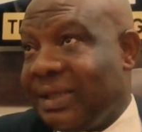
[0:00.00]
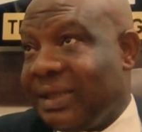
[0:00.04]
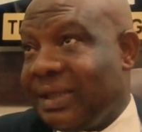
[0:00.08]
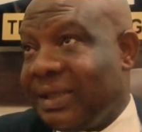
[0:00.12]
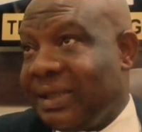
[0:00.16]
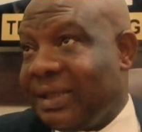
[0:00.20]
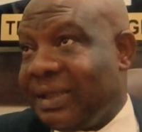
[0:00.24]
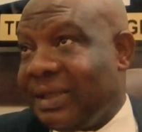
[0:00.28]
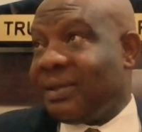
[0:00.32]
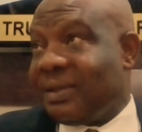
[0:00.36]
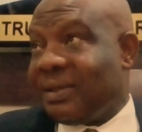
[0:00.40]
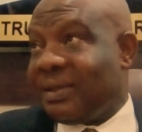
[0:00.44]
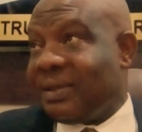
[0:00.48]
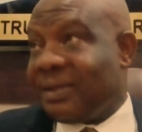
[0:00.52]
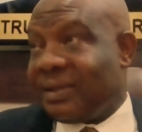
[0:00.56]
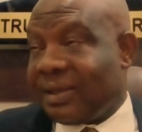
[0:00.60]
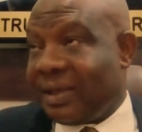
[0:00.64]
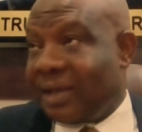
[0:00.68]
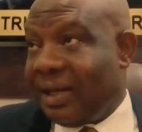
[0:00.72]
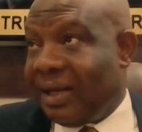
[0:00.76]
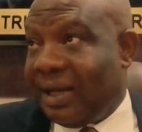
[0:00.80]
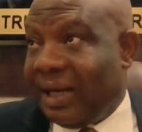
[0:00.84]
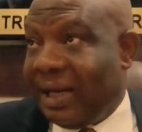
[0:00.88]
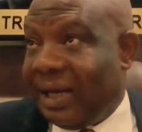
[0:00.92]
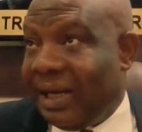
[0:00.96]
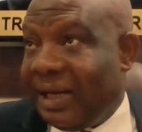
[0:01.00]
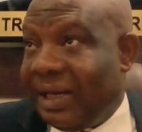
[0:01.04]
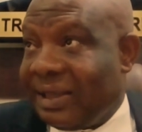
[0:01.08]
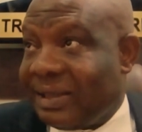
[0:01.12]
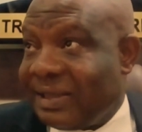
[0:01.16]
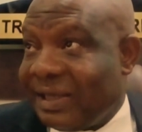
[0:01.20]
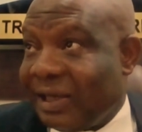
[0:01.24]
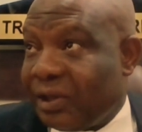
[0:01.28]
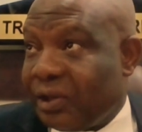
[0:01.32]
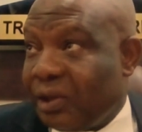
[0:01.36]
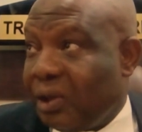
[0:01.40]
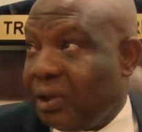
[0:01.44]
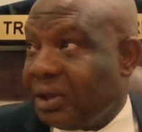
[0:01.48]
This is
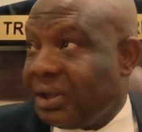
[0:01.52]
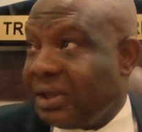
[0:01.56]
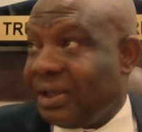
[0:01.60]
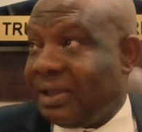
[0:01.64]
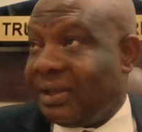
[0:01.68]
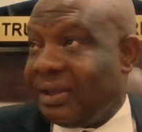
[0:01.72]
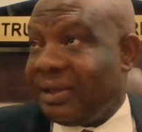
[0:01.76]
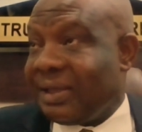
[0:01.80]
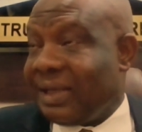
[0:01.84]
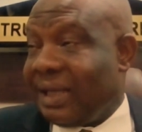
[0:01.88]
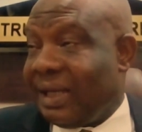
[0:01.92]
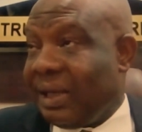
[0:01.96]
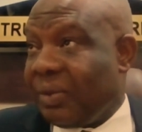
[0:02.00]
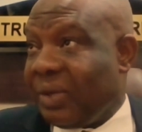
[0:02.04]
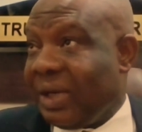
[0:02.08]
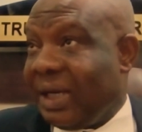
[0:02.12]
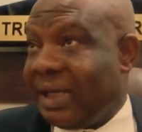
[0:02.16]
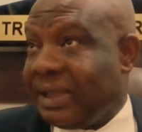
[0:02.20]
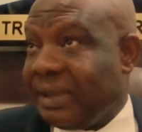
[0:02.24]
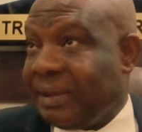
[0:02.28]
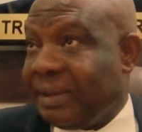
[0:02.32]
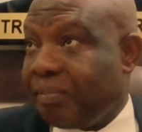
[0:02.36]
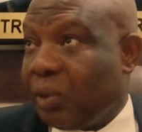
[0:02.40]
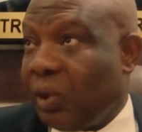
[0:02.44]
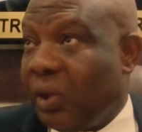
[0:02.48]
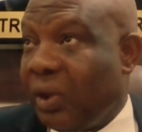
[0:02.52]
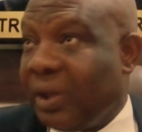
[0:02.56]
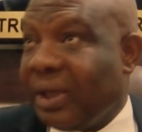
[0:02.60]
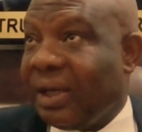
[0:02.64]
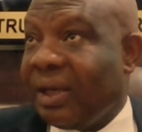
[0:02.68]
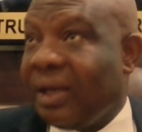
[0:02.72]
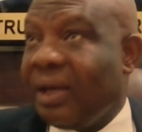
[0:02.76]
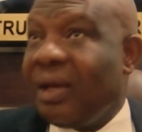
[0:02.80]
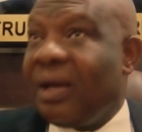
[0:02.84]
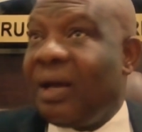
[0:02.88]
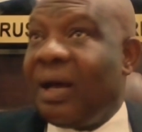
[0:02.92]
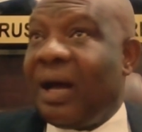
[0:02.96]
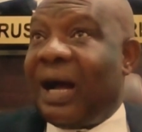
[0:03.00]
technology that we are deploying.
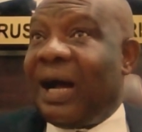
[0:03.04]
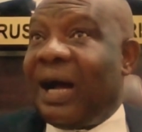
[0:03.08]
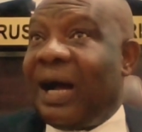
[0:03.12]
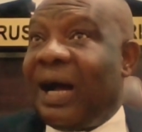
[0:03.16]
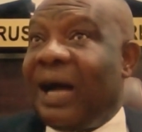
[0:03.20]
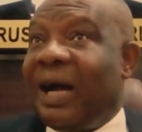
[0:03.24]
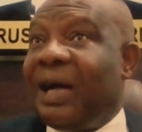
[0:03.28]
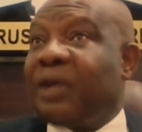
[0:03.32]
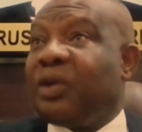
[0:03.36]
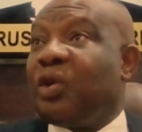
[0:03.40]
And